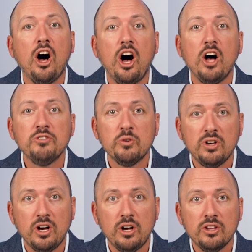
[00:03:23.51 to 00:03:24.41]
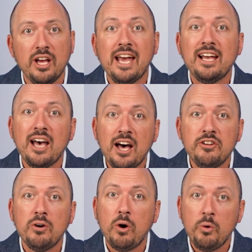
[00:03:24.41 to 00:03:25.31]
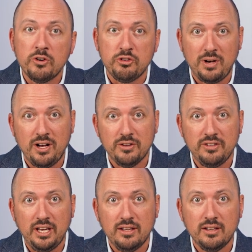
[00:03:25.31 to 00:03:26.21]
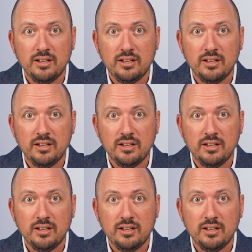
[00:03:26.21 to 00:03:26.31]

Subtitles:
also called a condo owner's policy.